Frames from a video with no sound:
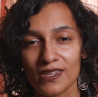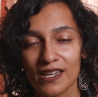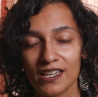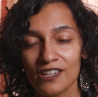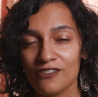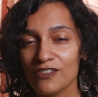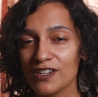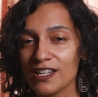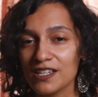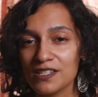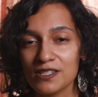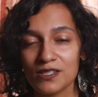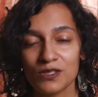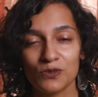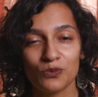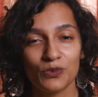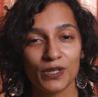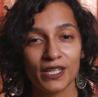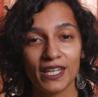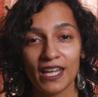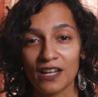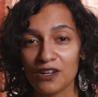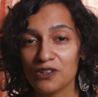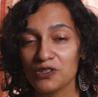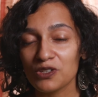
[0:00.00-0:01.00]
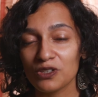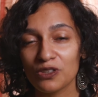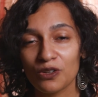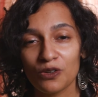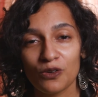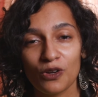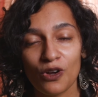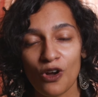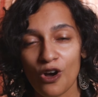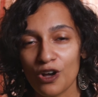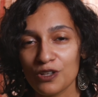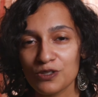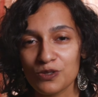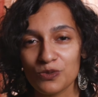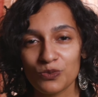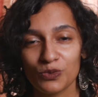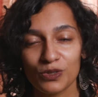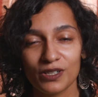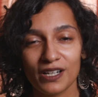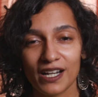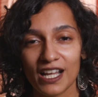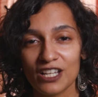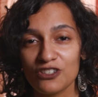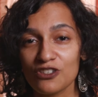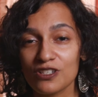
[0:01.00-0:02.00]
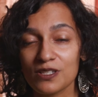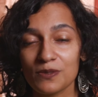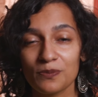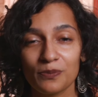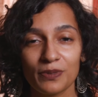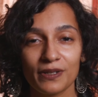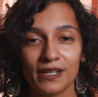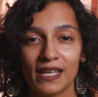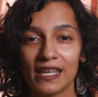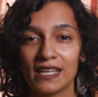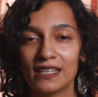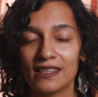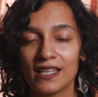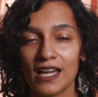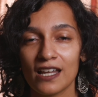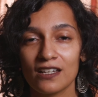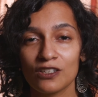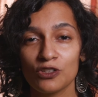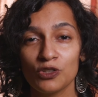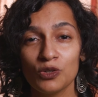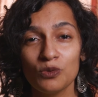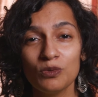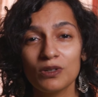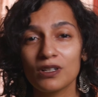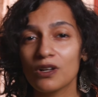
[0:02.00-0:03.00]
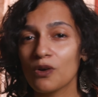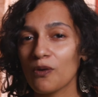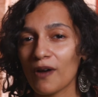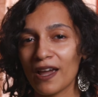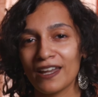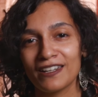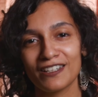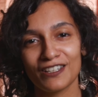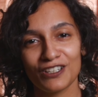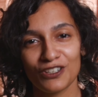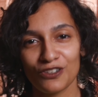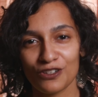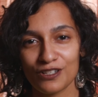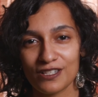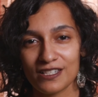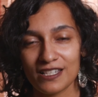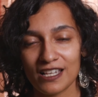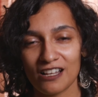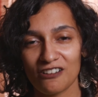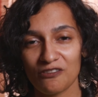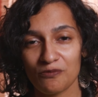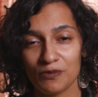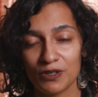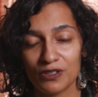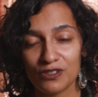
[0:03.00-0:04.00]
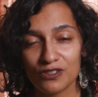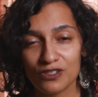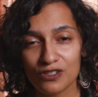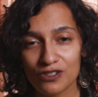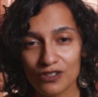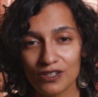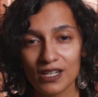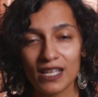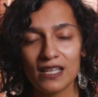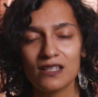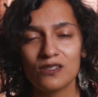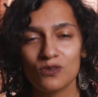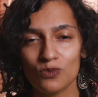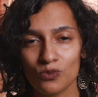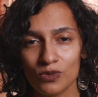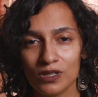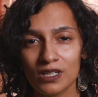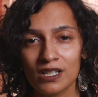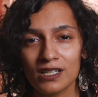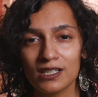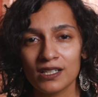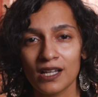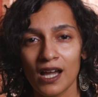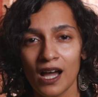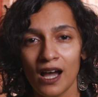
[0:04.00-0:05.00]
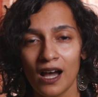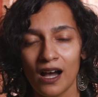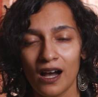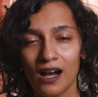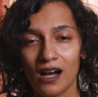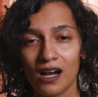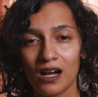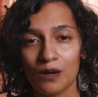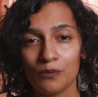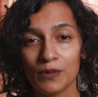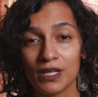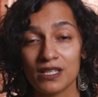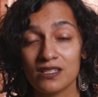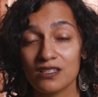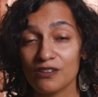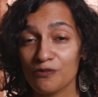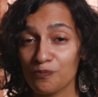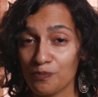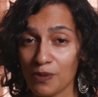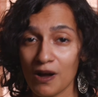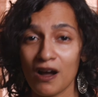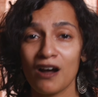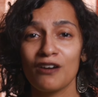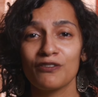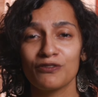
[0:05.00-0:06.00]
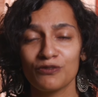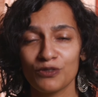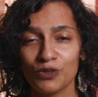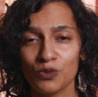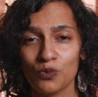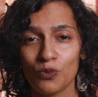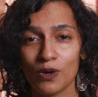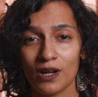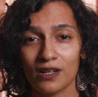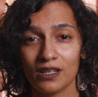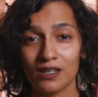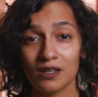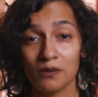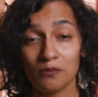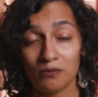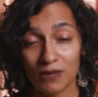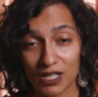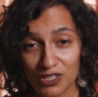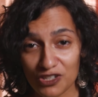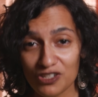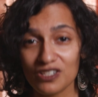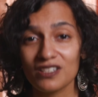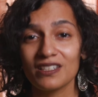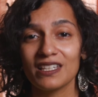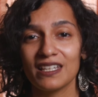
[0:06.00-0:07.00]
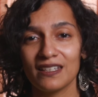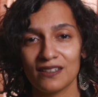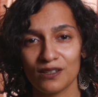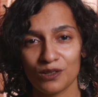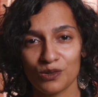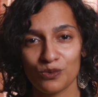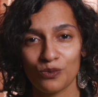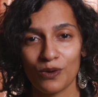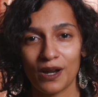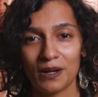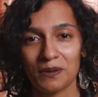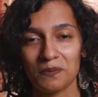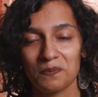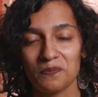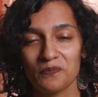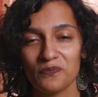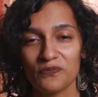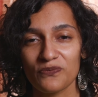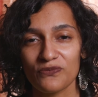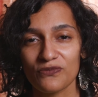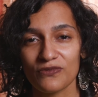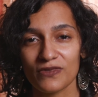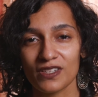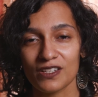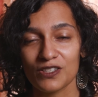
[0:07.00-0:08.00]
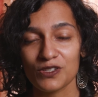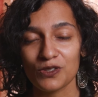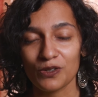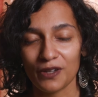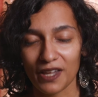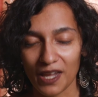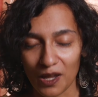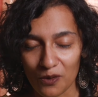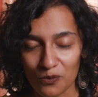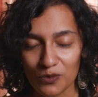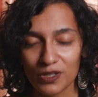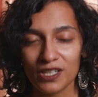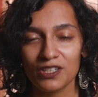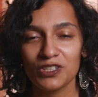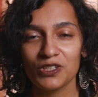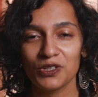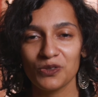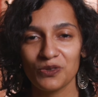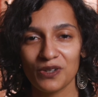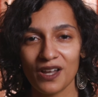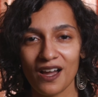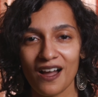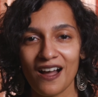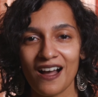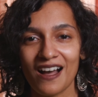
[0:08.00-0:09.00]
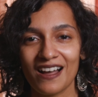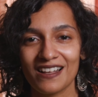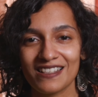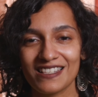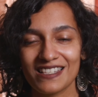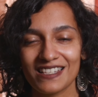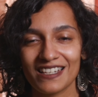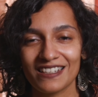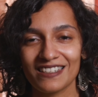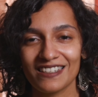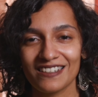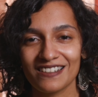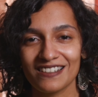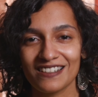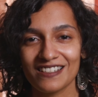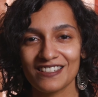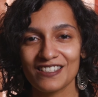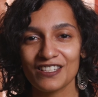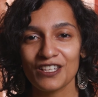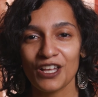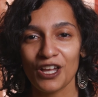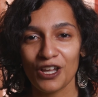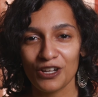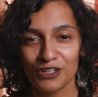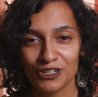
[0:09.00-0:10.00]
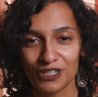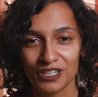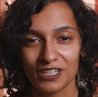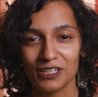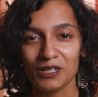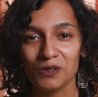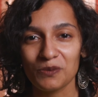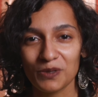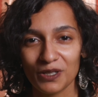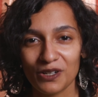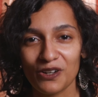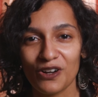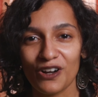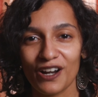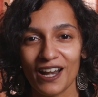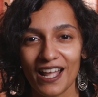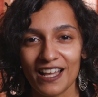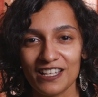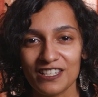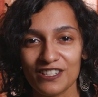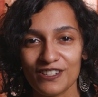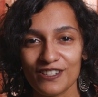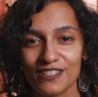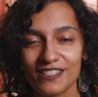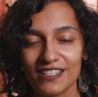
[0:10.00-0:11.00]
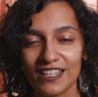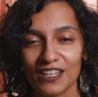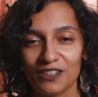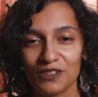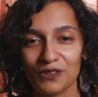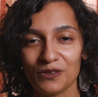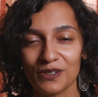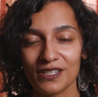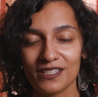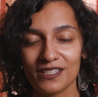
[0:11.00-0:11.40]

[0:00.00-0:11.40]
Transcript: Even as we get into the, God's word, I just pray that you will quieten yourself because today's word um, is a powerful one and a much needed one. So, can we tune our hearts and ears to hear what God has to say to